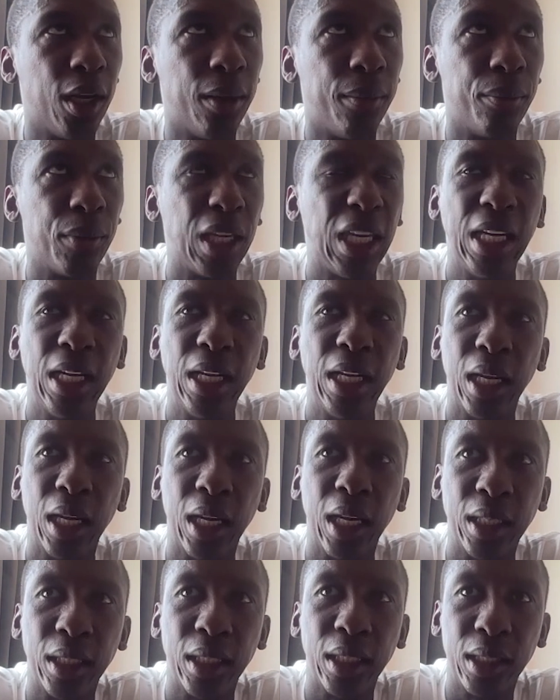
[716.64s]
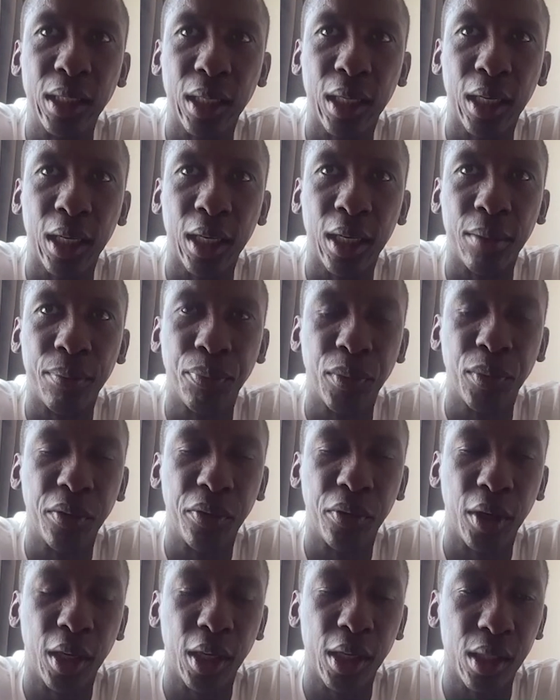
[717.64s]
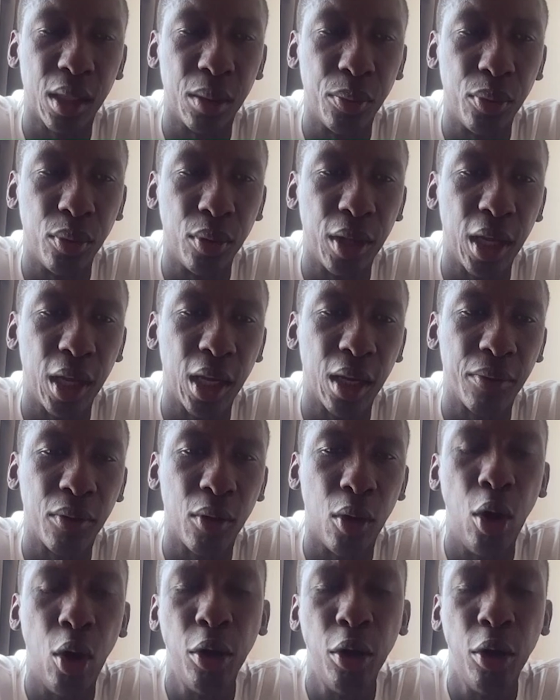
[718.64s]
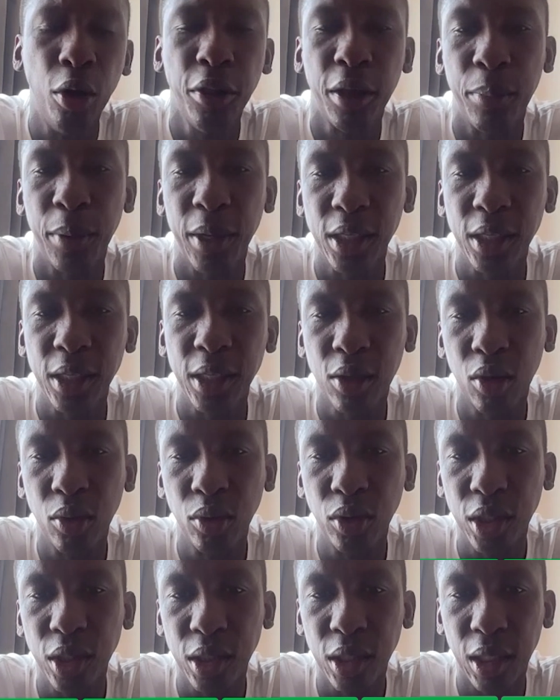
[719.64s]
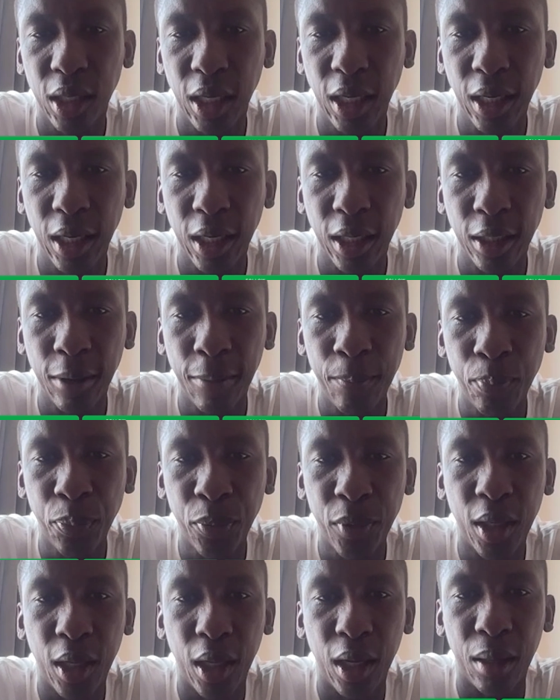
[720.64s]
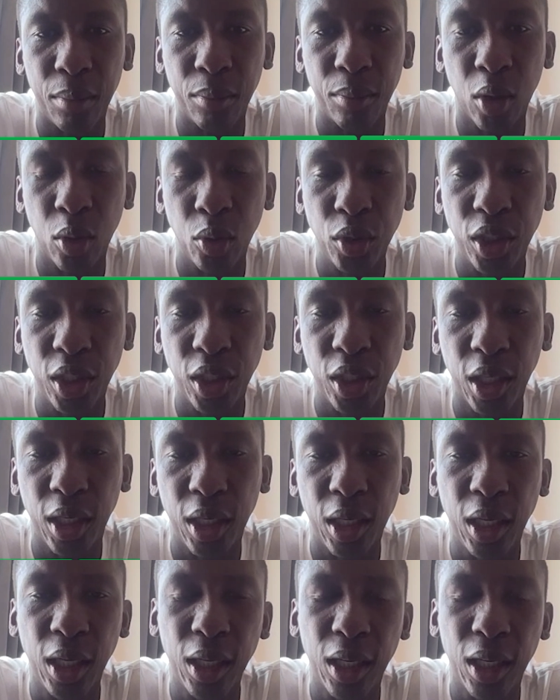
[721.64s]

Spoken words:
England, for an example, they have all the best coaches in England coaching it.